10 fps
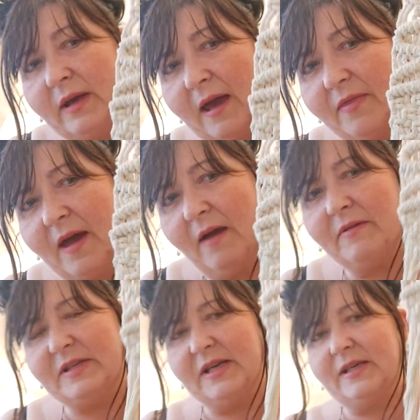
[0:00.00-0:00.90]
yeah,
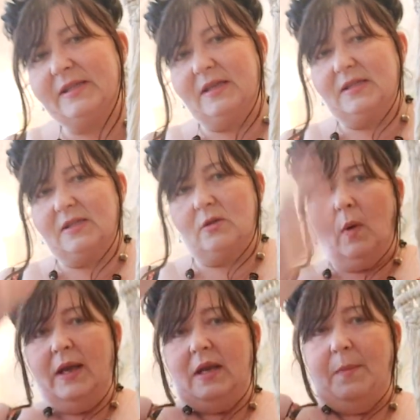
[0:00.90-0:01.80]
there it is. It's
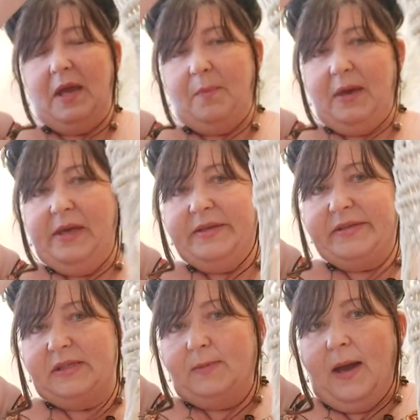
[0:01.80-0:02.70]
quite a big
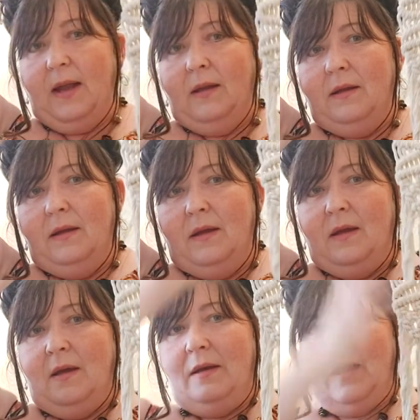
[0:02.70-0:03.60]
piece as well.
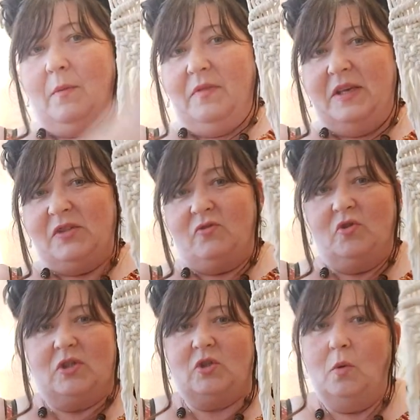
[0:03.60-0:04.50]
Now this
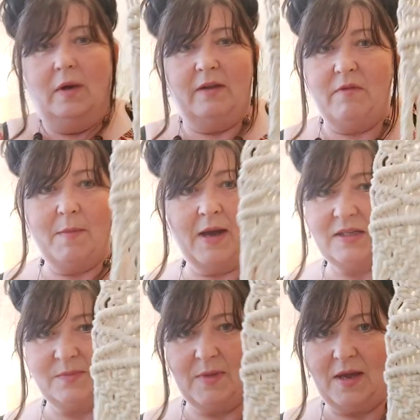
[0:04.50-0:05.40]
just totally
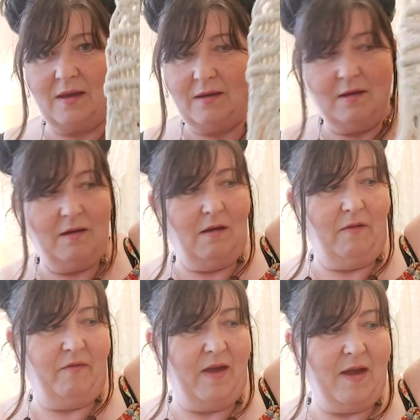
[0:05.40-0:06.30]
reminds me
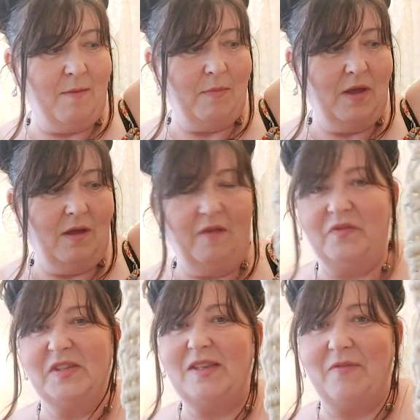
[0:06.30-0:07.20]
of the
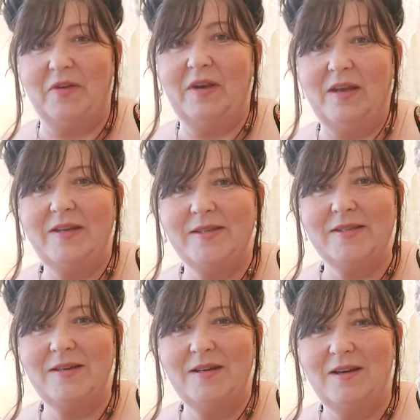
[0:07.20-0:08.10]
70s,